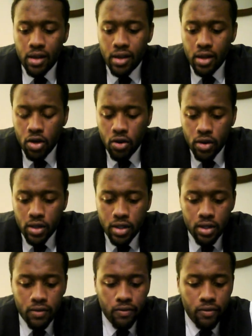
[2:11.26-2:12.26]
you know,
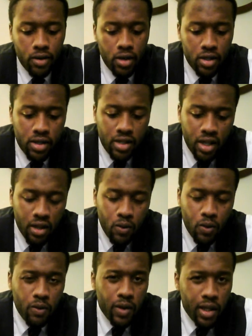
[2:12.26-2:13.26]
it's dealing
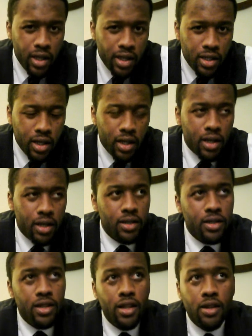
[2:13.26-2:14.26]
with religion,
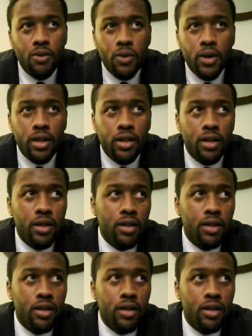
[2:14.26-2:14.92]
it's dealing with,